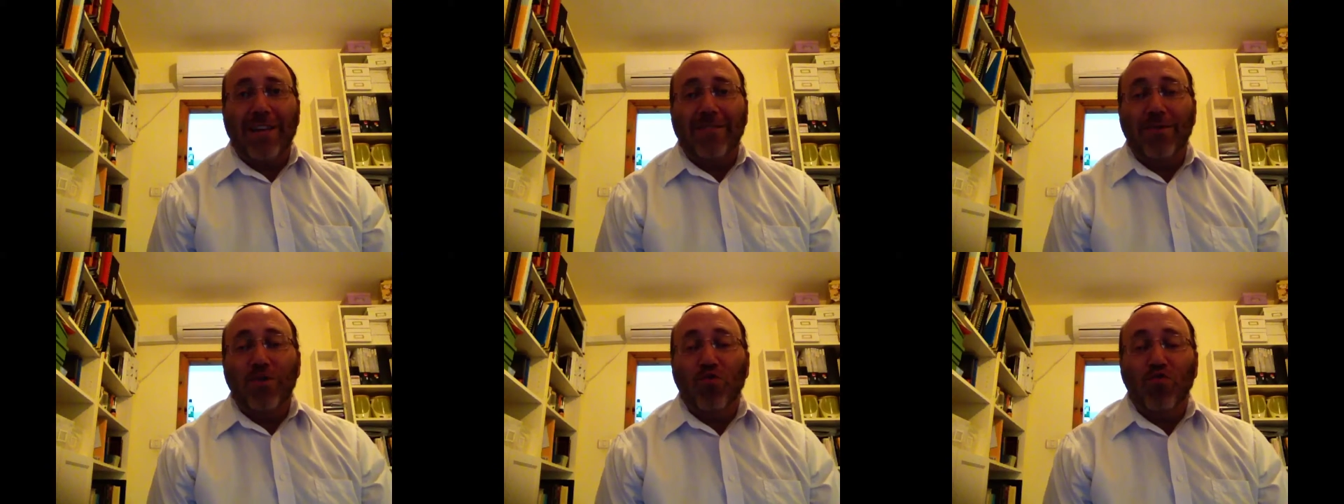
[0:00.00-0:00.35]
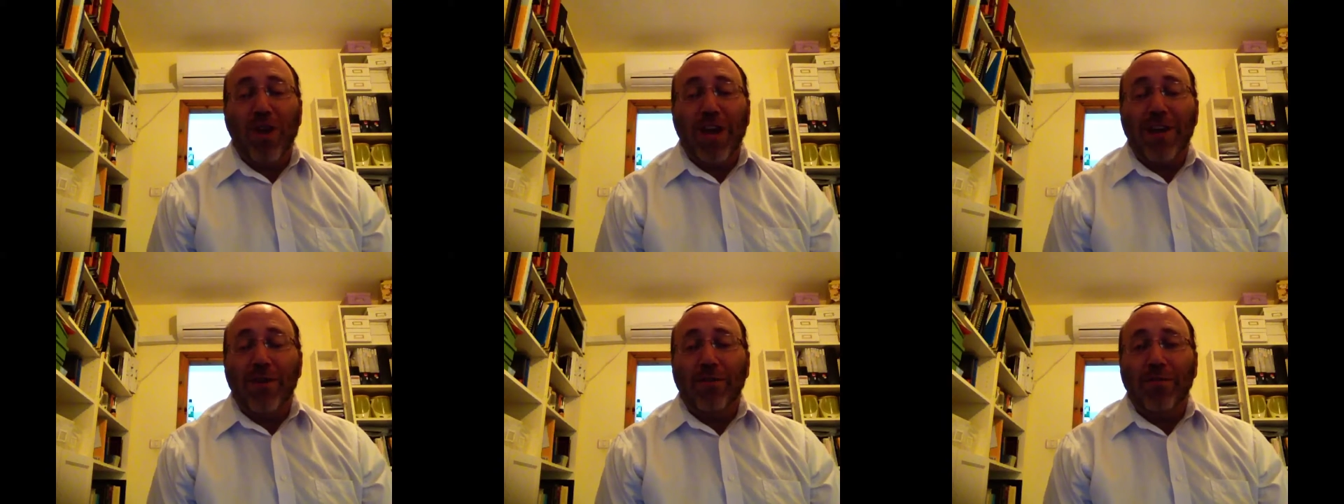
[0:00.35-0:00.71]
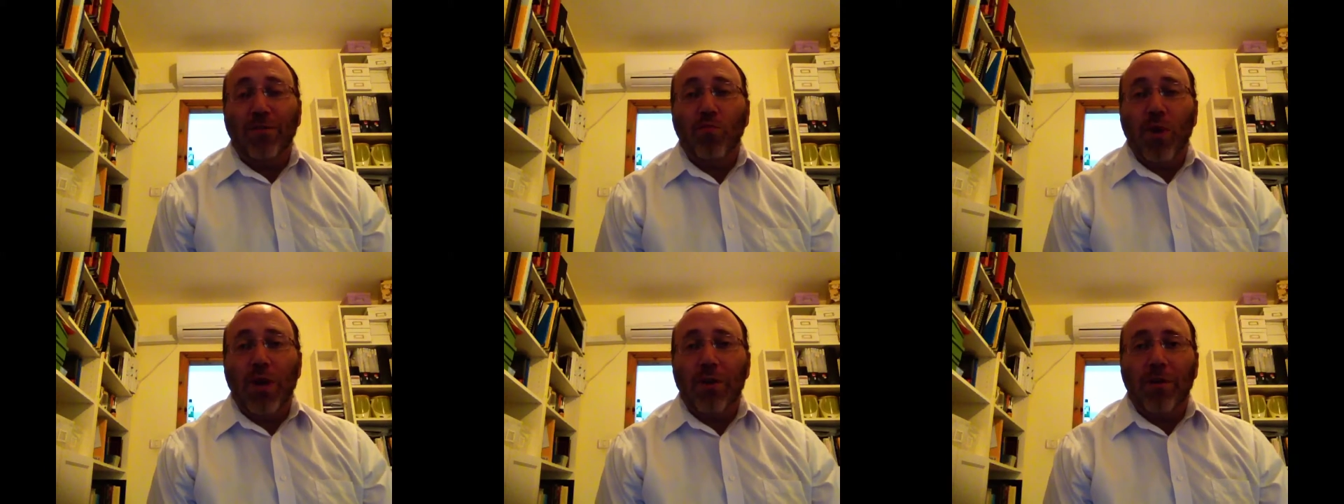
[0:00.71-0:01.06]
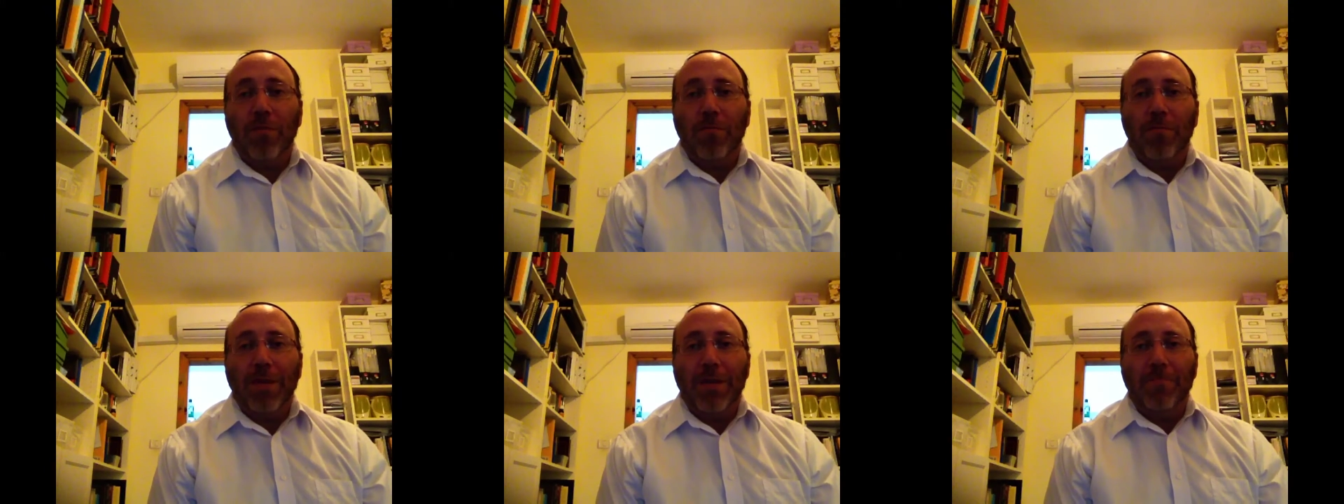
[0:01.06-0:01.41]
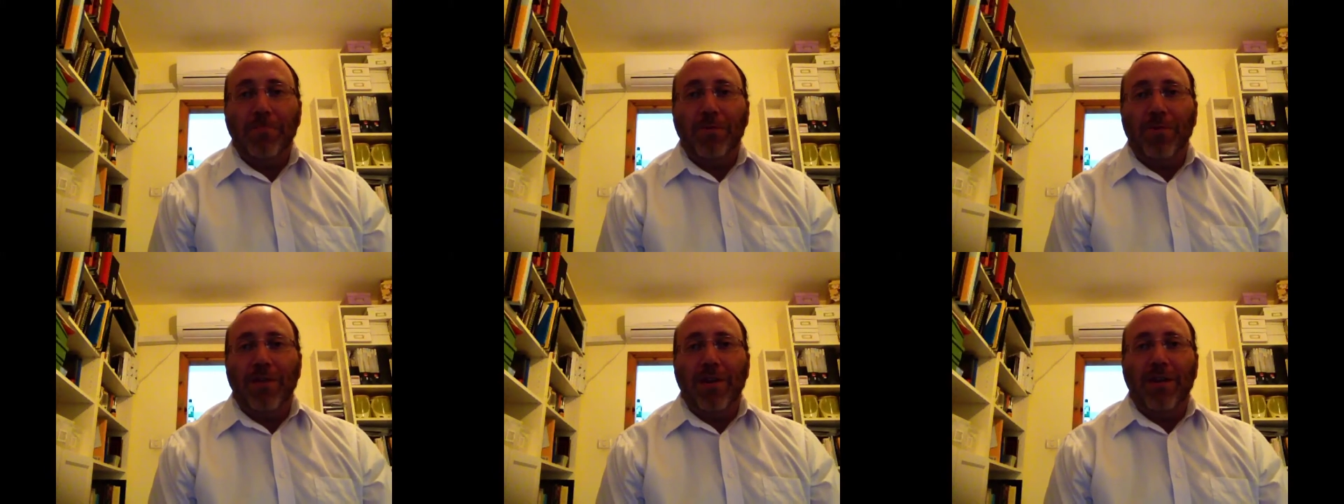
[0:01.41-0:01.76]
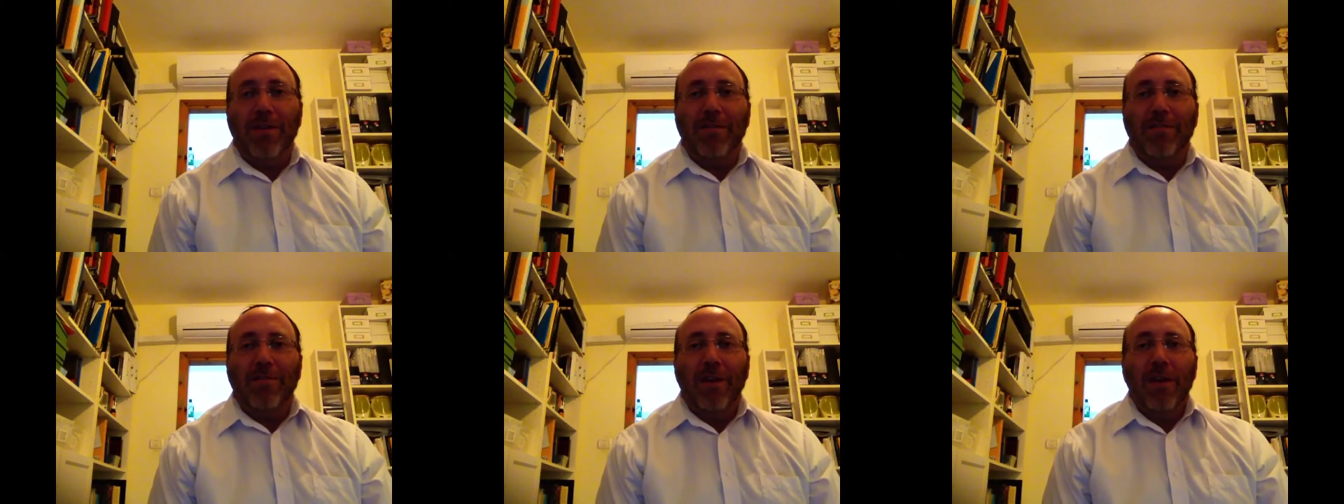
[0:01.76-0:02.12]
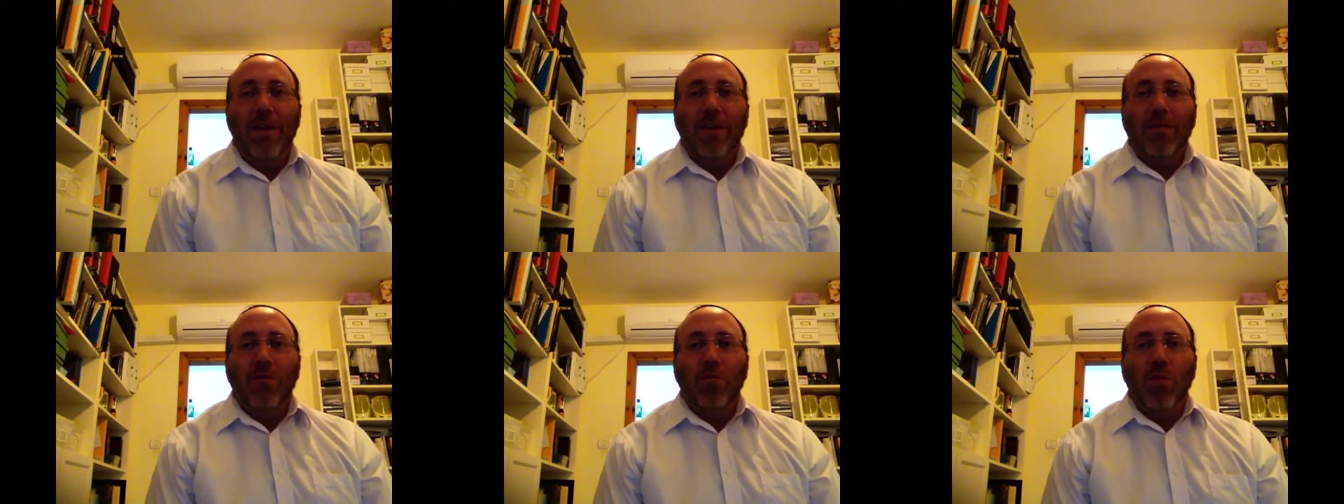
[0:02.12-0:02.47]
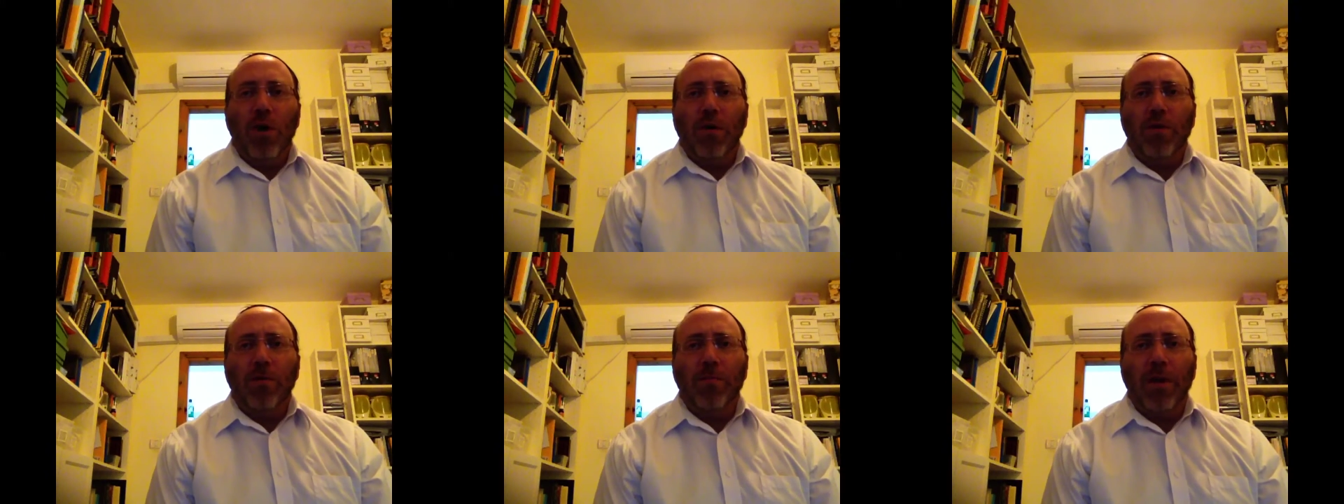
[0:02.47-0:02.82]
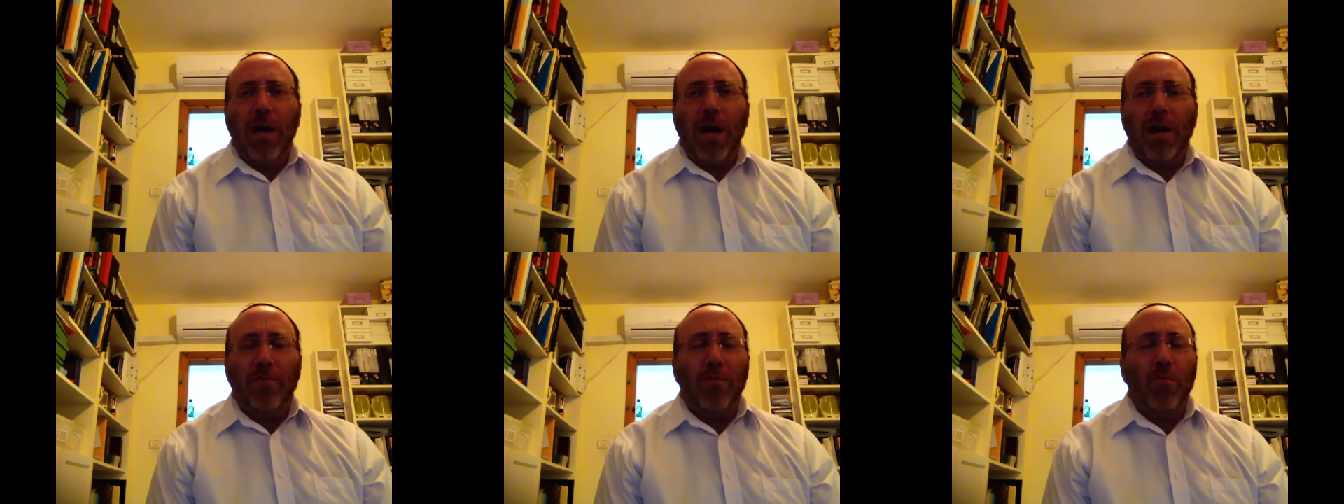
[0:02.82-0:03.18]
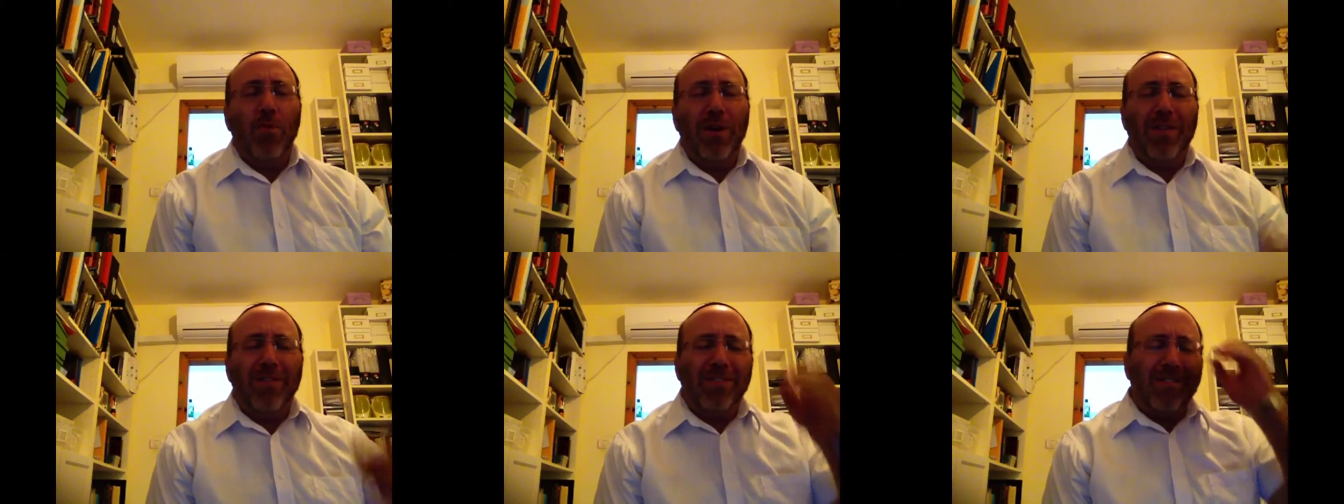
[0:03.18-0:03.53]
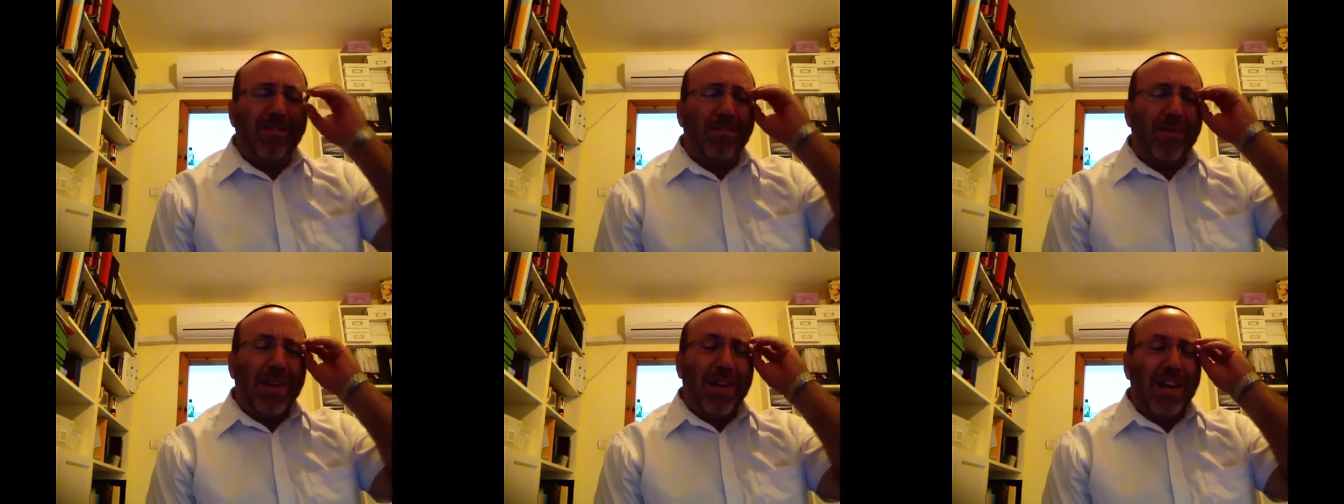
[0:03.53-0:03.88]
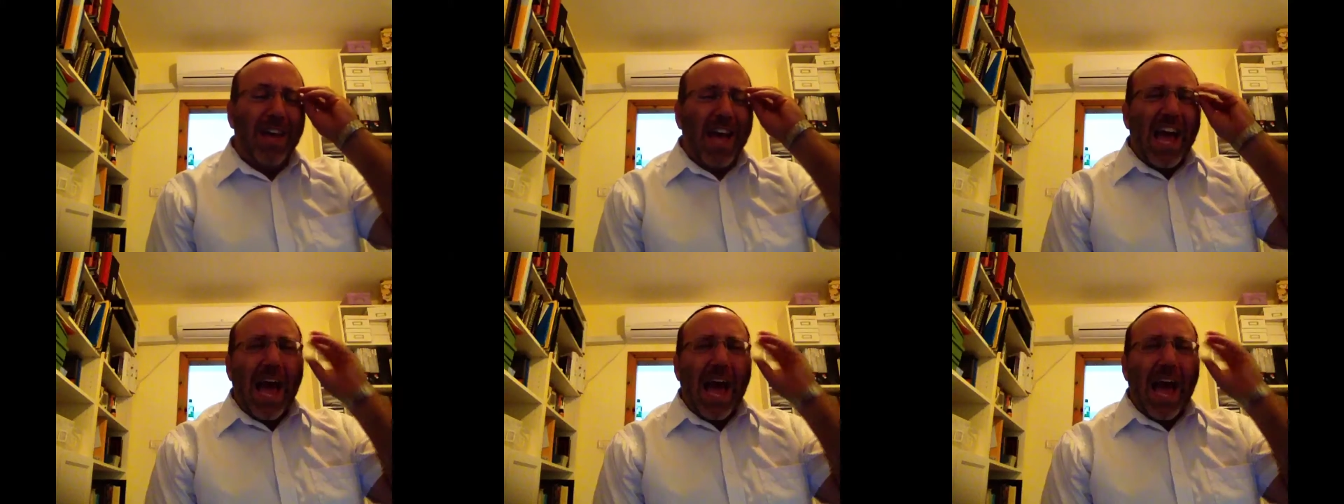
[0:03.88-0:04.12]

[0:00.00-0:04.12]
It's greater to welcome people than it is to welcome God. But what does this mean?